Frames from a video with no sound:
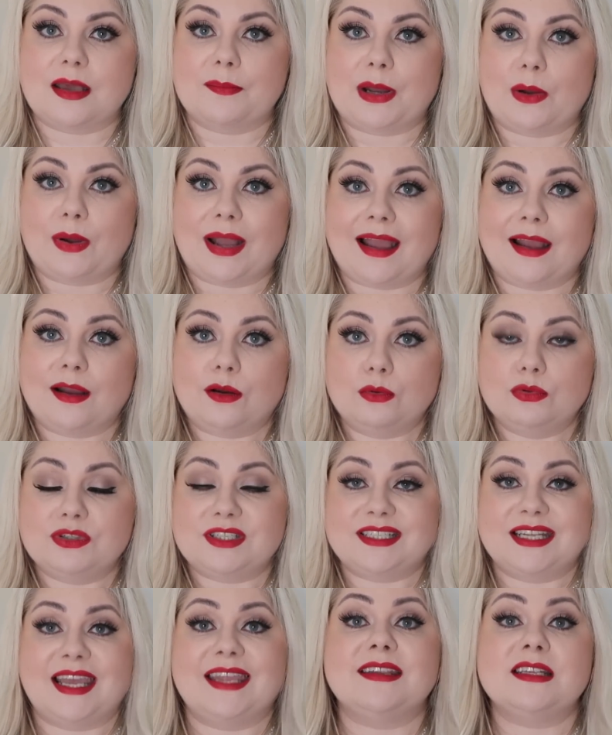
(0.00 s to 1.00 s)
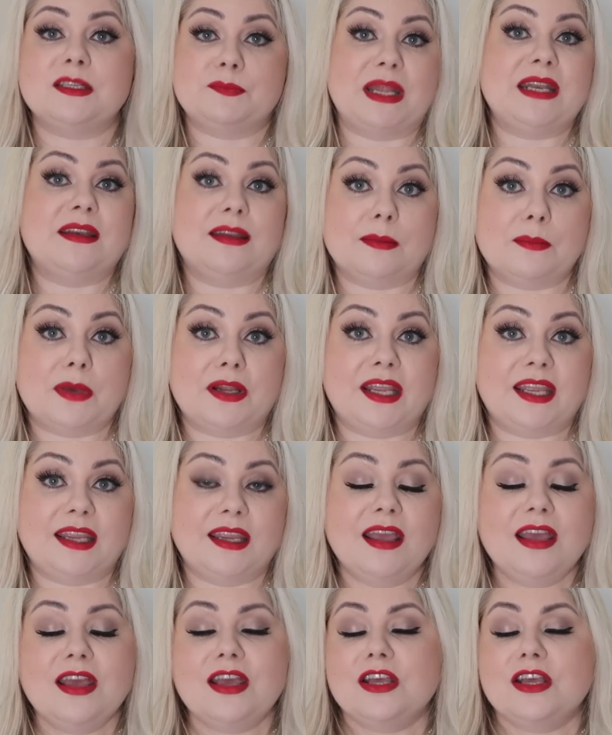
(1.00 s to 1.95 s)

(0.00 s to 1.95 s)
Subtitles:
about how to take spending money.